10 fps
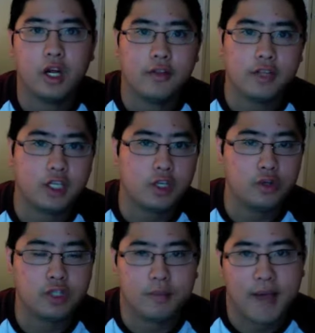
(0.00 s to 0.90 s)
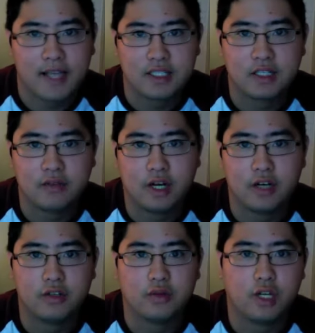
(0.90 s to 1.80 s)
The huge capacity of
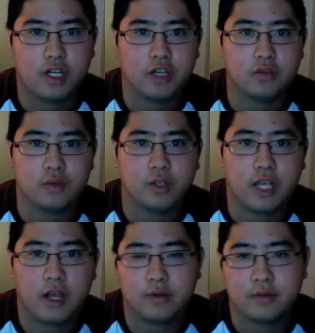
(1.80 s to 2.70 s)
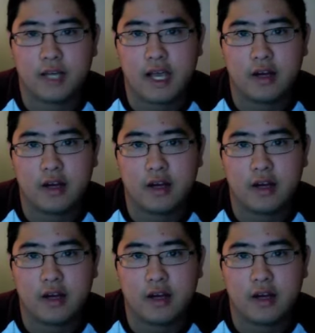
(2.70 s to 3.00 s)
120 gigs really helped me out,